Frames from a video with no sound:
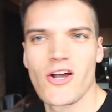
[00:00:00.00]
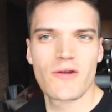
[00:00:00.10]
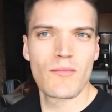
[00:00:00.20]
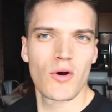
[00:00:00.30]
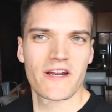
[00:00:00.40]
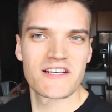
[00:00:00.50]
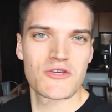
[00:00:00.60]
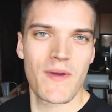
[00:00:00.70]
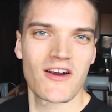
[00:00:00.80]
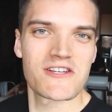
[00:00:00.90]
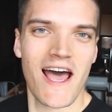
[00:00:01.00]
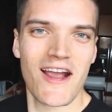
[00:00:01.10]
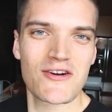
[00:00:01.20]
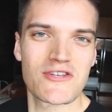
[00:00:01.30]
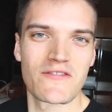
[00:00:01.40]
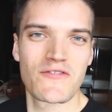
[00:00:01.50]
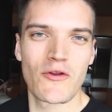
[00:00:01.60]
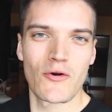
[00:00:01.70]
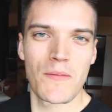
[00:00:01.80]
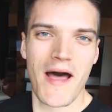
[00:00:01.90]
Good morning, spare tires and
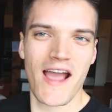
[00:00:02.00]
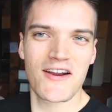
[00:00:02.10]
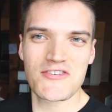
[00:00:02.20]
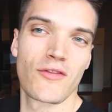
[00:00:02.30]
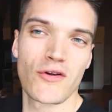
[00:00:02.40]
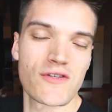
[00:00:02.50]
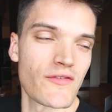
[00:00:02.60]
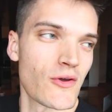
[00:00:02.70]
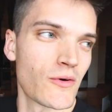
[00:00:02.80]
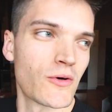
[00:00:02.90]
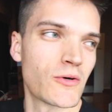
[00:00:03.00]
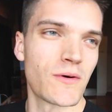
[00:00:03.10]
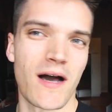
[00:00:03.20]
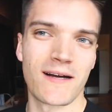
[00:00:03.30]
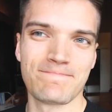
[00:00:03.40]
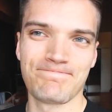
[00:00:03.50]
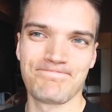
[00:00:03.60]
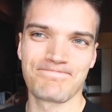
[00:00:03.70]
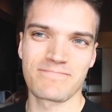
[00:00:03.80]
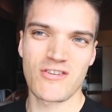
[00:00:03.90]
funeral pyres. For those of you who, uh,
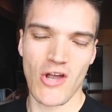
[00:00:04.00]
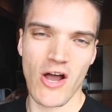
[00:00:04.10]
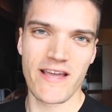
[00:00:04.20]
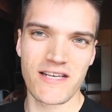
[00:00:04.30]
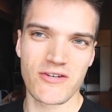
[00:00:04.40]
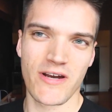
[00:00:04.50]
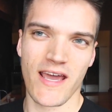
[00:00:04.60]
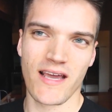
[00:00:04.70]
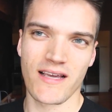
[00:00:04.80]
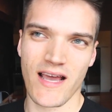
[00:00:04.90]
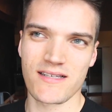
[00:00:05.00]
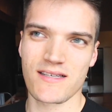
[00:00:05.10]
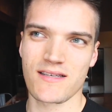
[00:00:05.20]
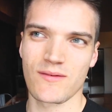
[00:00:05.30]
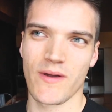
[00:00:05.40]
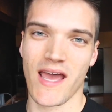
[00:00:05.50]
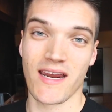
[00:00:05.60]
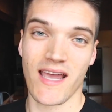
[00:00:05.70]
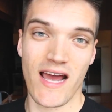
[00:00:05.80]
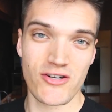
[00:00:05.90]
saw yesterday, yes, we had
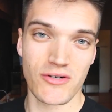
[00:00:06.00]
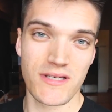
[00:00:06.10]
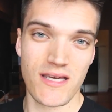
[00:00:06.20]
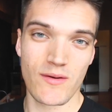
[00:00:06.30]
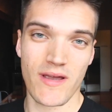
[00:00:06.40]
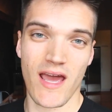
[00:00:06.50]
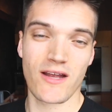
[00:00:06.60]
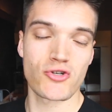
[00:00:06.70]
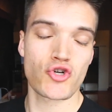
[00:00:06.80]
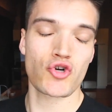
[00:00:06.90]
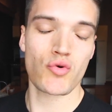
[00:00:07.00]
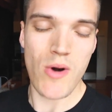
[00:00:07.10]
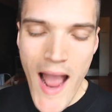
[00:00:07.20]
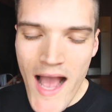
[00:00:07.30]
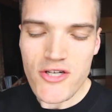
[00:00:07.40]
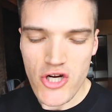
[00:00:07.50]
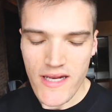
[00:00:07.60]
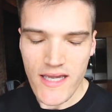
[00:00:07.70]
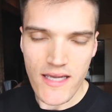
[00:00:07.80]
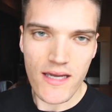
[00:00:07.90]
a casualty, we had a
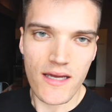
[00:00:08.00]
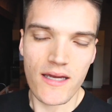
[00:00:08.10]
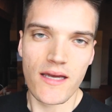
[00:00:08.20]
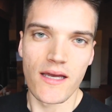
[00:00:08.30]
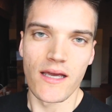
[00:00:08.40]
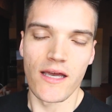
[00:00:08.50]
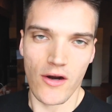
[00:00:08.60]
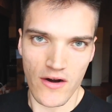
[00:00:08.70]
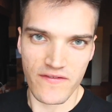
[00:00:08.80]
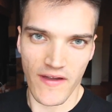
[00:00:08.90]
tragedy in our